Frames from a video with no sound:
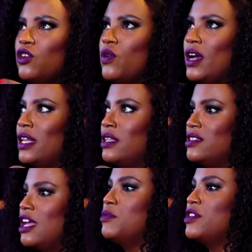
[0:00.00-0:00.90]
you know, at the
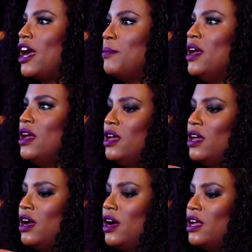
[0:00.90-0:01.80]
same time,
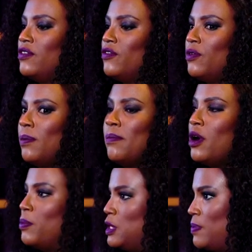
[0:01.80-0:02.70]
even from a
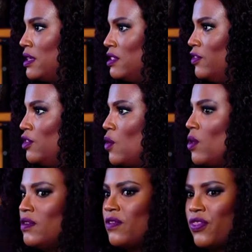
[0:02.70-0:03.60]
male perspective, you know,
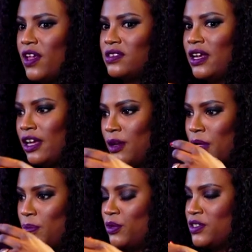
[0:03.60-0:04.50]
one of the things that I hear
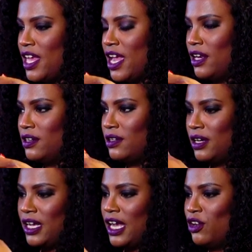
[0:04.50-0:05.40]
people saying, and
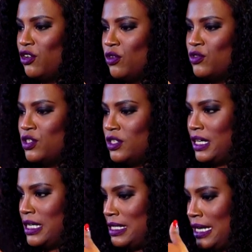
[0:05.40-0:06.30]
again, you know,
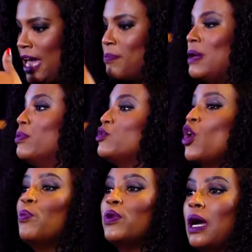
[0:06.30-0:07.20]
to get people to
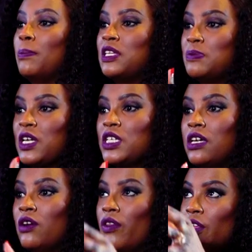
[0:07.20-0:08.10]
open up, and
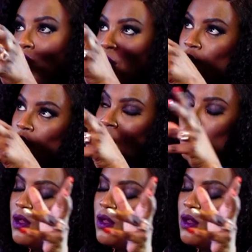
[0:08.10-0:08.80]
especially on a